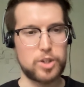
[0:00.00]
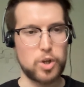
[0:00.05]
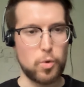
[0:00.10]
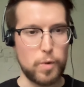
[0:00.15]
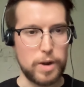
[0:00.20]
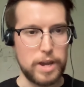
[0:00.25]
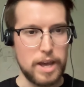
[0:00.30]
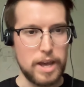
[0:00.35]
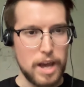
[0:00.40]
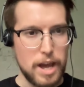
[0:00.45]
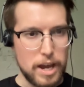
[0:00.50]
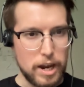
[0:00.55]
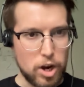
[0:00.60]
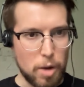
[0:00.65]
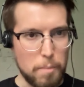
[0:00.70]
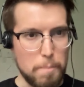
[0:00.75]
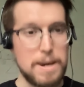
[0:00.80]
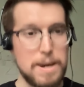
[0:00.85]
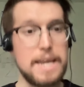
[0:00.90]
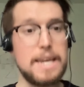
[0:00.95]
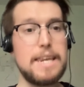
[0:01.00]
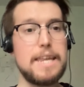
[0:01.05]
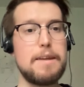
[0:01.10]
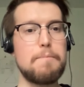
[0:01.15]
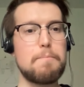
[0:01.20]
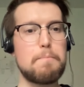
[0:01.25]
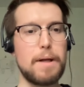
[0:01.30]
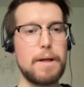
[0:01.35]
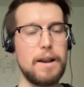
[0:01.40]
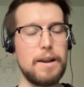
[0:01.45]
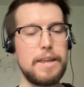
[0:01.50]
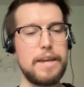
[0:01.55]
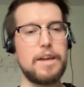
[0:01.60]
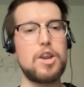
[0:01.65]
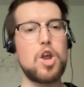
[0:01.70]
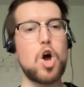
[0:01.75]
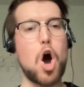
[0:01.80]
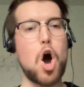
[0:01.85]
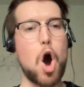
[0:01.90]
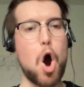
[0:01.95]
So we completely building
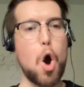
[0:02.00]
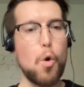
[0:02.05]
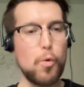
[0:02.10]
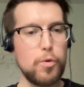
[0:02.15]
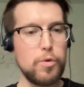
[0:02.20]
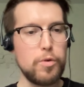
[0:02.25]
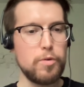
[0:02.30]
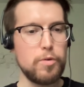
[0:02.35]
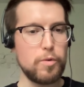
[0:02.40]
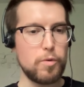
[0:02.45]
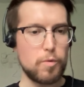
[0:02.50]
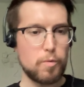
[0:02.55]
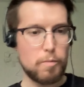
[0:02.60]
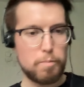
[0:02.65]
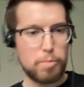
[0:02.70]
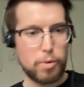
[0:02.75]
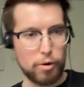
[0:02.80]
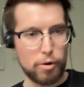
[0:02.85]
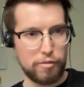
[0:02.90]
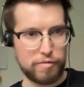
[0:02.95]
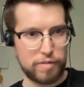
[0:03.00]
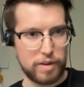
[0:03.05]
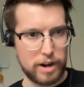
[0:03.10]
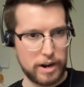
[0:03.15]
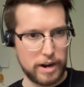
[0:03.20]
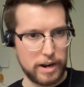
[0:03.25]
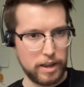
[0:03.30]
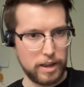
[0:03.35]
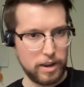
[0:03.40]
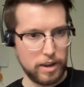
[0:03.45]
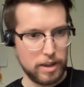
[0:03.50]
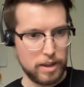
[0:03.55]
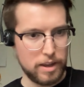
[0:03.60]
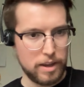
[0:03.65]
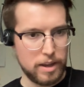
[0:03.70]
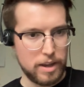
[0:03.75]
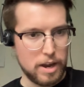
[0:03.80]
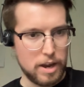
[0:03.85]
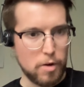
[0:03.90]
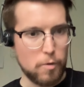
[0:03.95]
an own profile
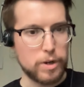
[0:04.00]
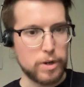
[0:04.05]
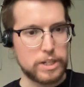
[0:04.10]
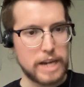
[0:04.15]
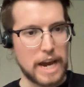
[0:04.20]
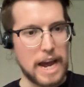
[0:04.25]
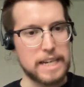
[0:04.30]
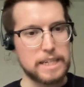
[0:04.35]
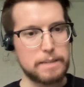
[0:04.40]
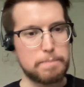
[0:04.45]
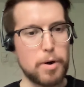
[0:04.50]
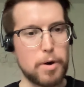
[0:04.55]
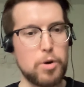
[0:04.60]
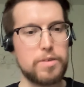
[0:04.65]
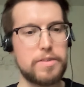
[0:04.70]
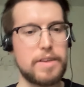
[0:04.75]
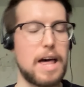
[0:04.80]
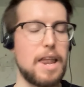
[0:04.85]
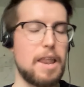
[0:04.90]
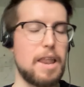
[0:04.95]
which has both